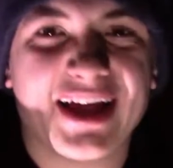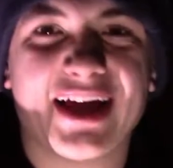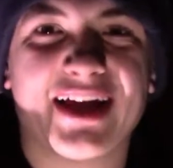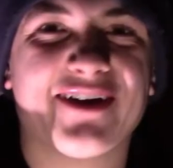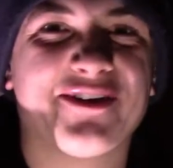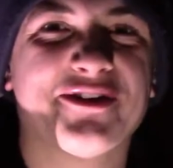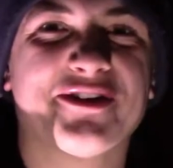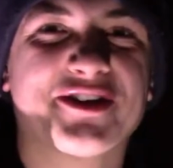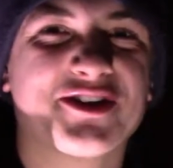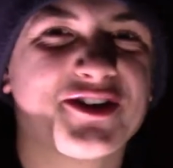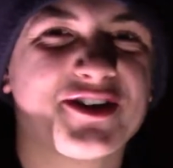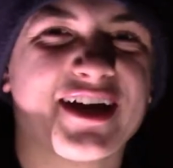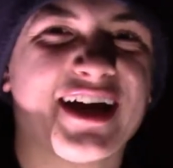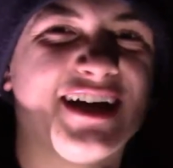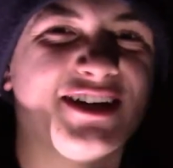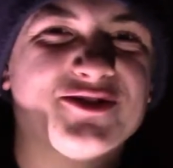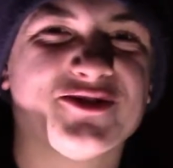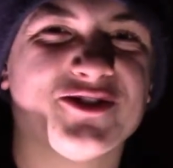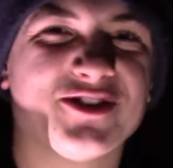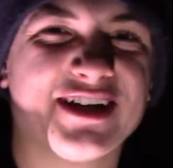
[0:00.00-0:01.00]
I don't think you
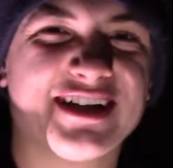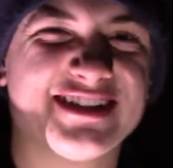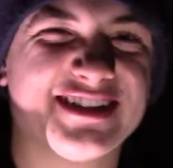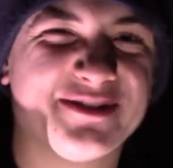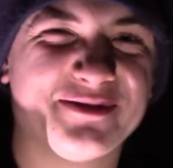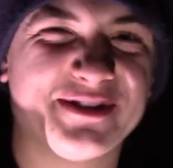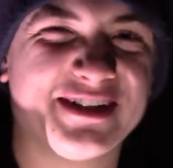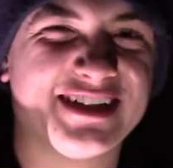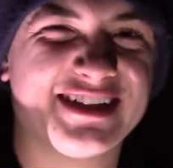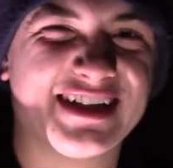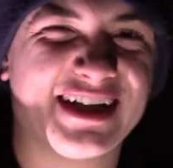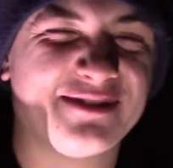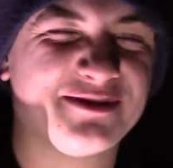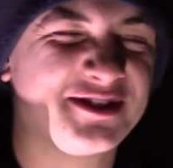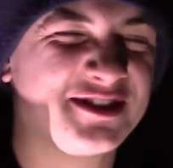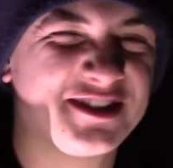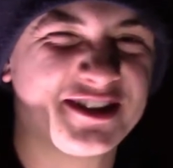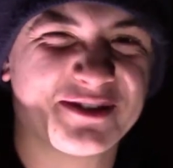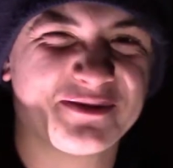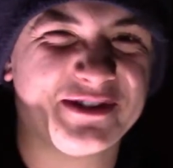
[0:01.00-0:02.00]
guys realize how many times
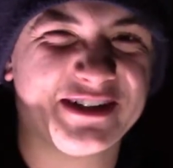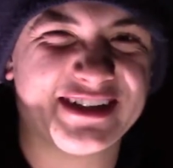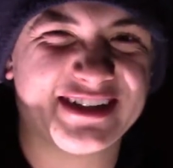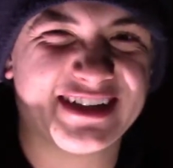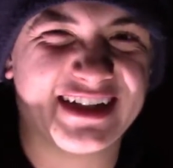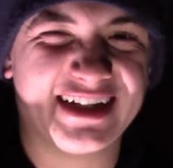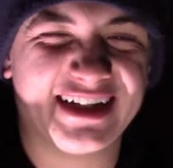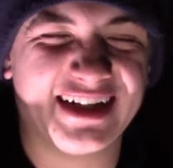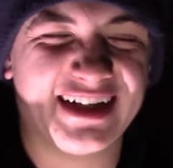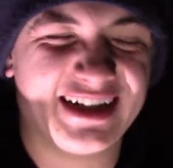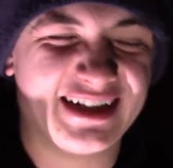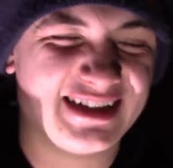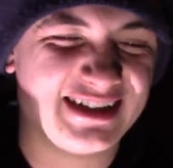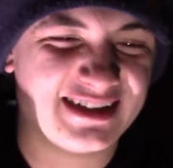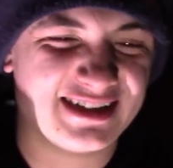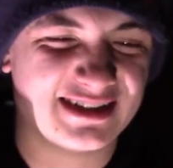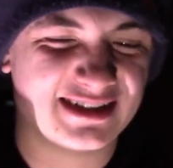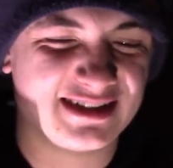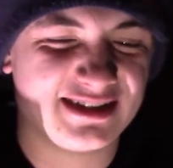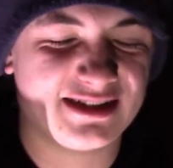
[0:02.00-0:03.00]
it took me to say that.
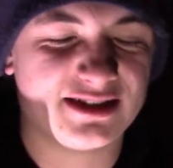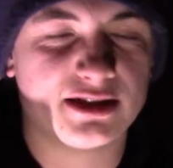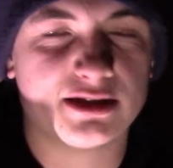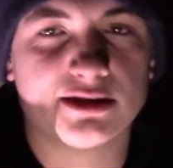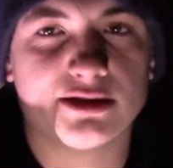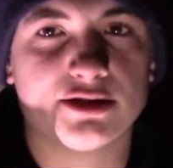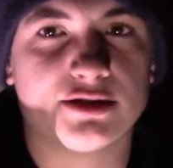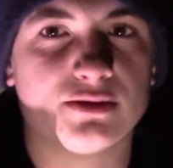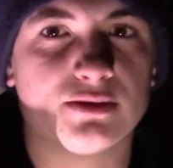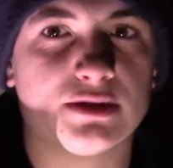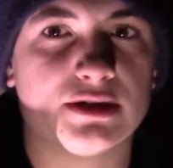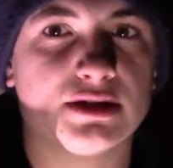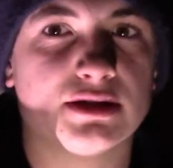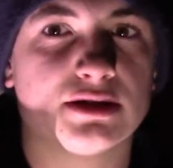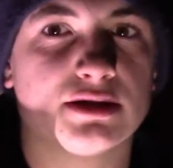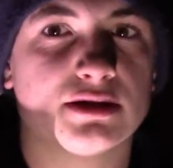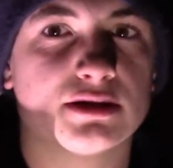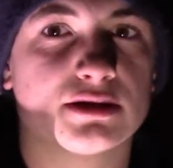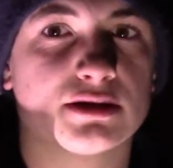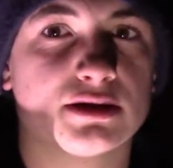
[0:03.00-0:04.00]
Uh, just
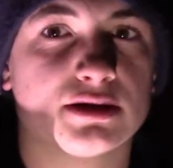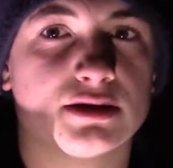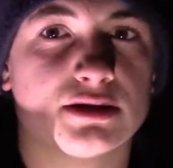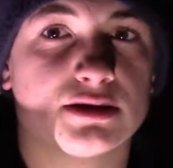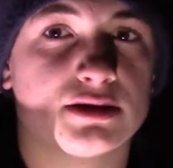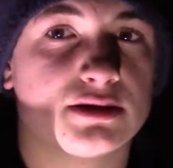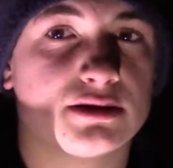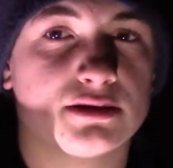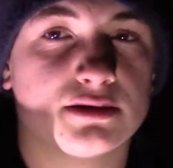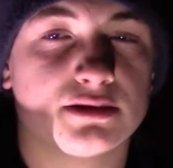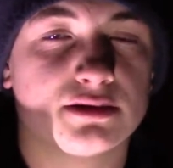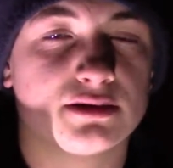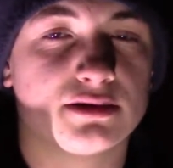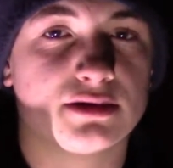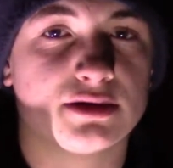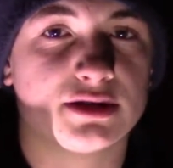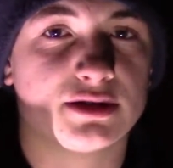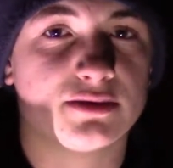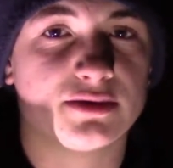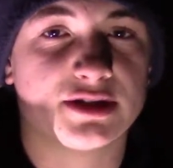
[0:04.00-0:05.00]
once, because
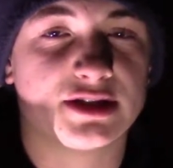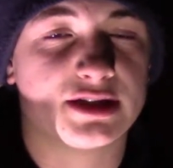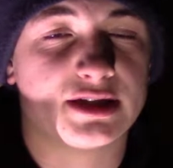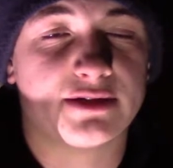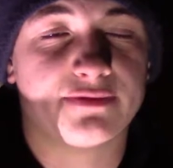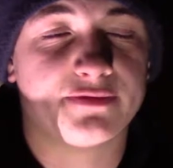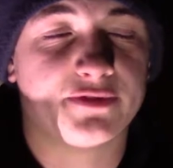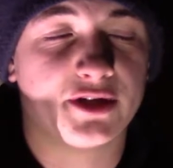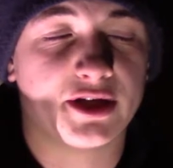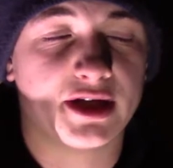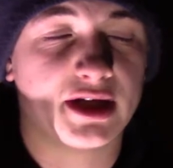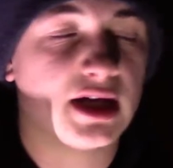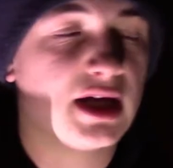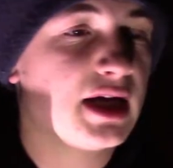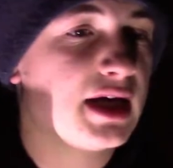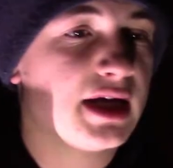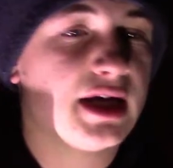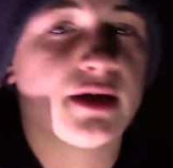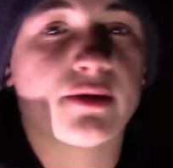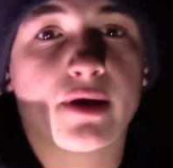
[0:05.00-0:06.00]
it wasn't that funny.
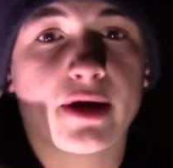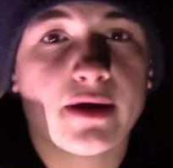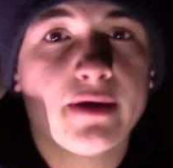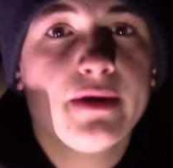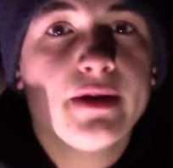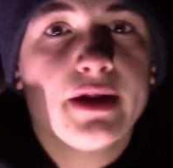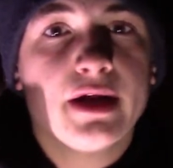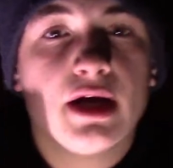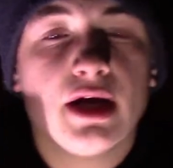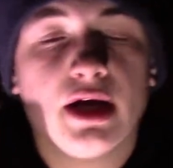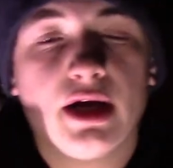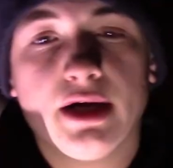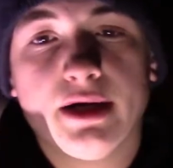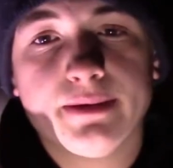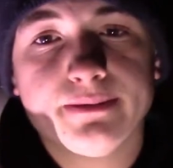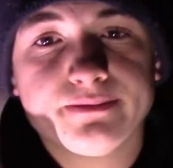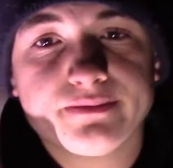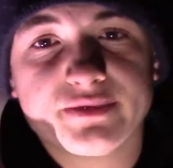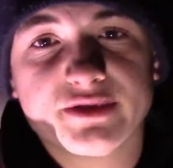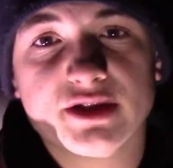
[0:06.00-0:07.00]
Anyway,
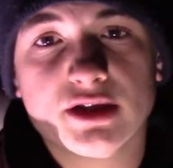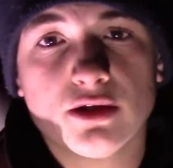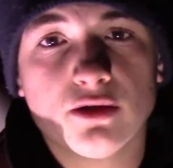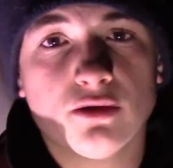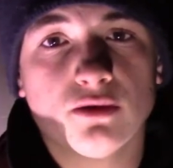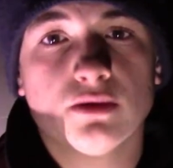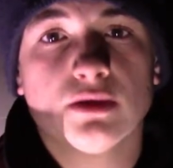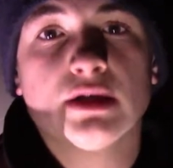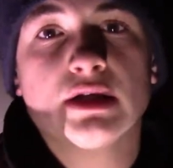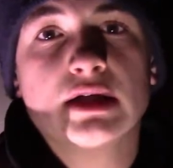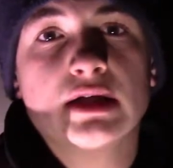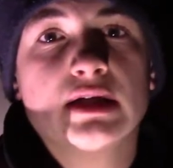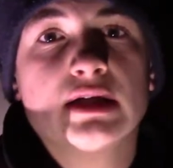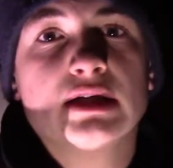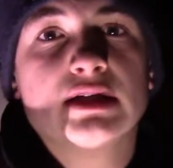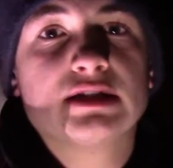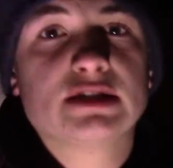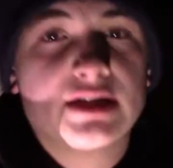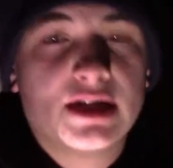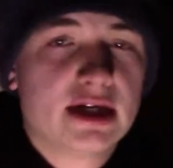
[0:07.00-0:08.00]
um, so
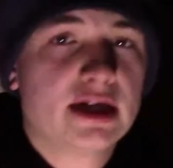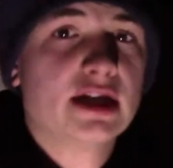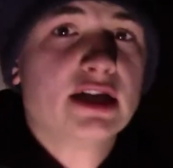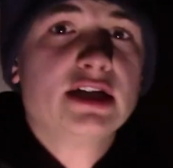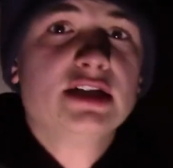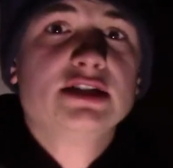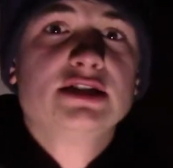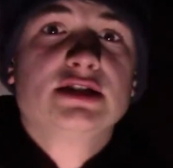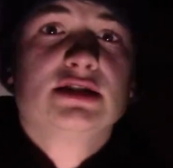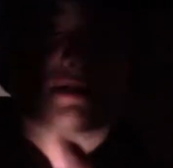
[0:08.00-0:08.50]
today, guys,